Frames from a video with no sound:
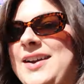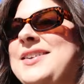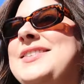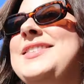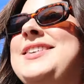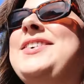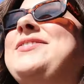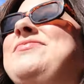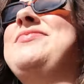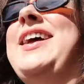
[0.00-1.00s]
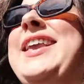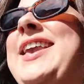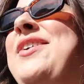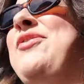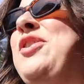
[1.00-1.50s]
I
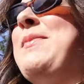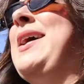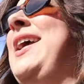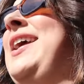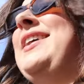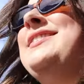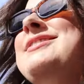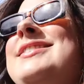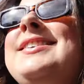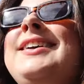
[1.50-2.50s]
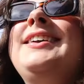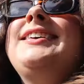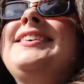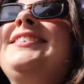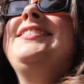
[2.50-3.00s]
can't feel my hands.
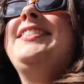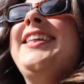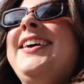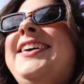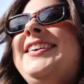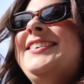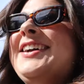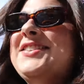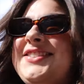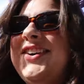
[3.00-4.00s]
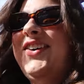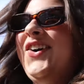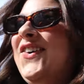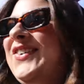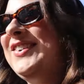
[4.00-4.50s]
It's so
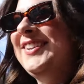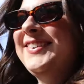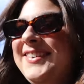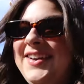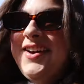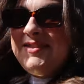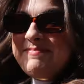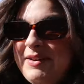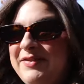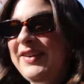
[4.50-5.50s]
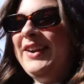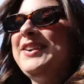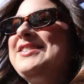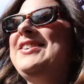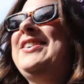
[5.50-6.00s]
cold. My
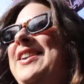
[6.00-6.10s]
fingers are